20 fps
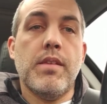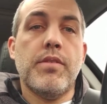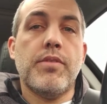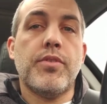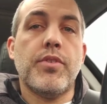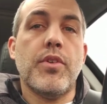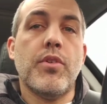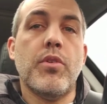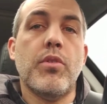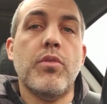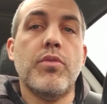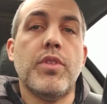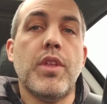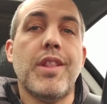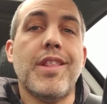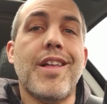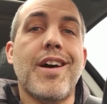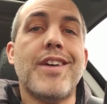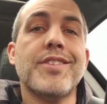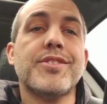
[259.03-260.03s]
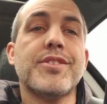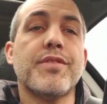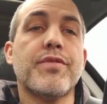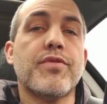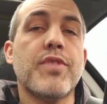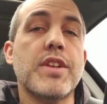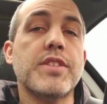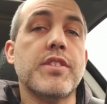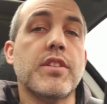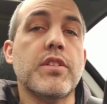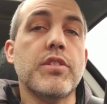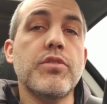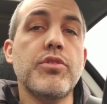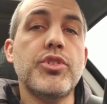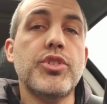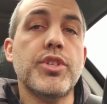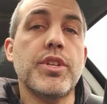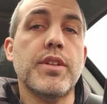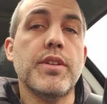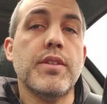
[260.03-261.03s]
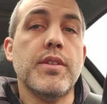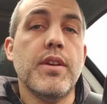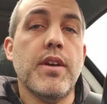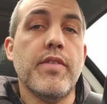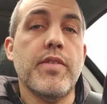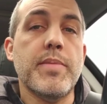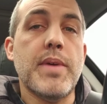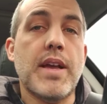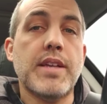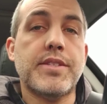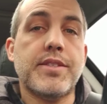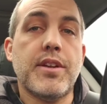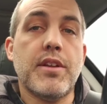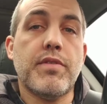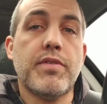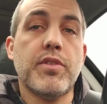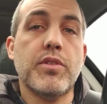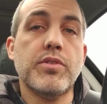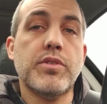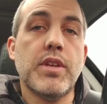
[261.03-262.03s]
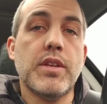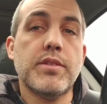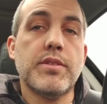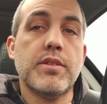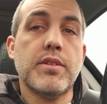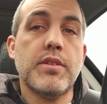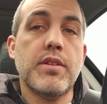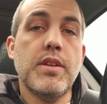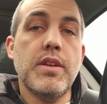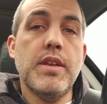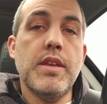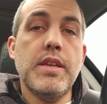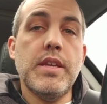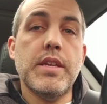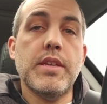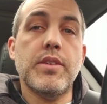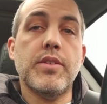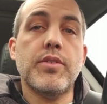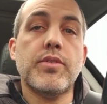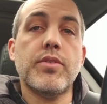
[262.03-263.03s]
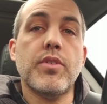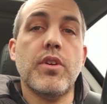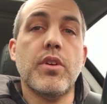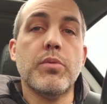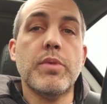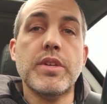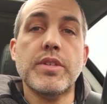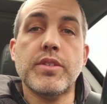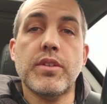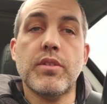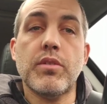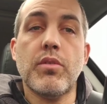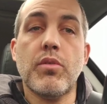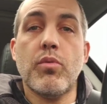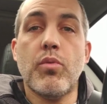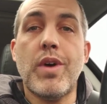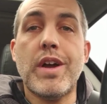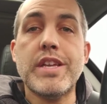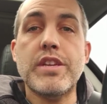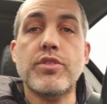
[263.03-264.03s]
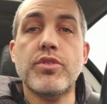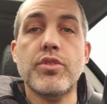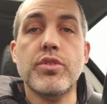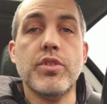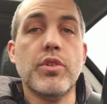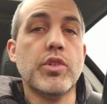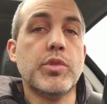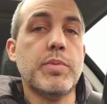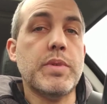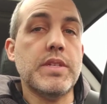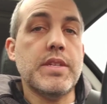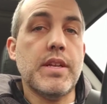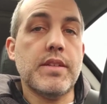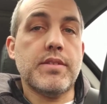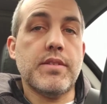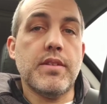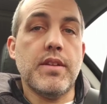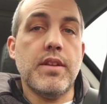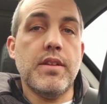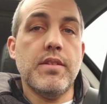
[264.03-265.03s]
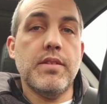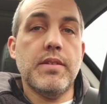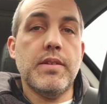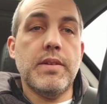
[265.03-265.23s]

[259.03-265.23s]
So the loss of resolution of a mass airflow sensor is a reason why you should go speed density.